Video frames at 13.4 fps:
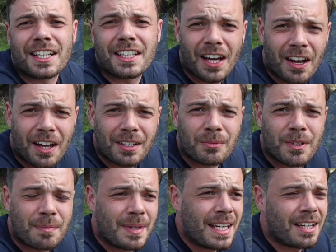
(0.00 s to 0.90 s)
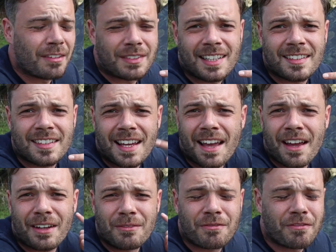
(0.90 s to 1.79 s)
the garden with me. I've tested it
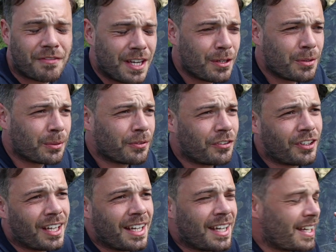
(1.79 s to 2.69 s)
out in fields.